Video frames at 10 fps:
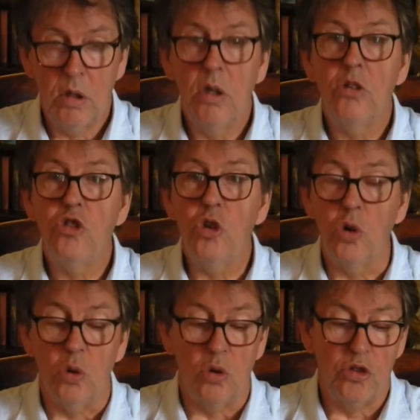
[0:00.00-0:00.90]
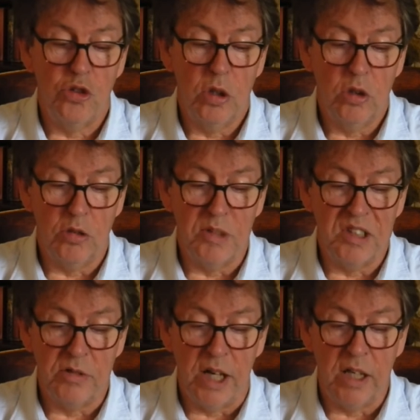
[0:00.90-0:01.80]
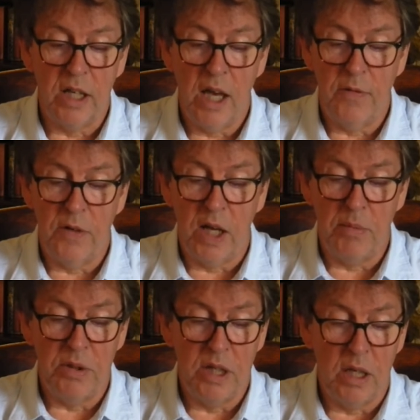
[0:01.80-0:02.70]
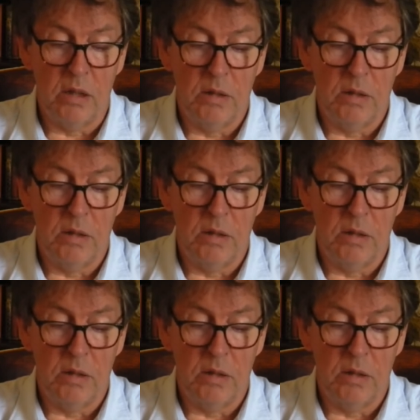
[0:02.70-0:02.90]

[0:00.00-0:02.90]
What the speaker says: George looked Mr. Egg carefully up and down.